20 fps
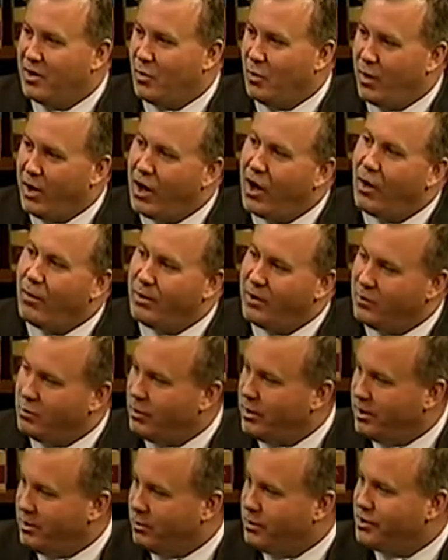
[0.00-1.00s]
we always
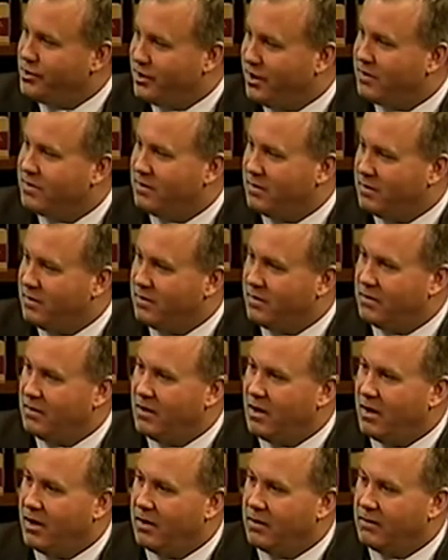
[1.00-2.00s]
win when justice is
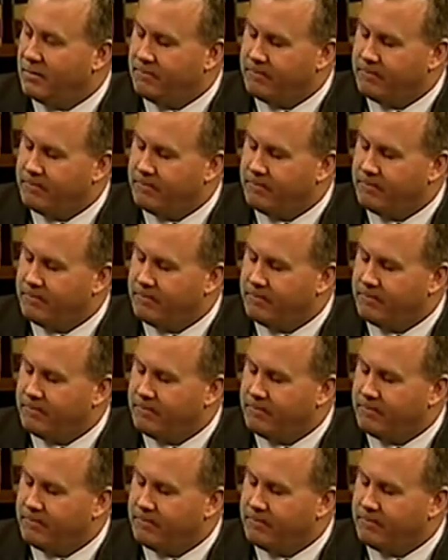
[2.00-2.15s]
done.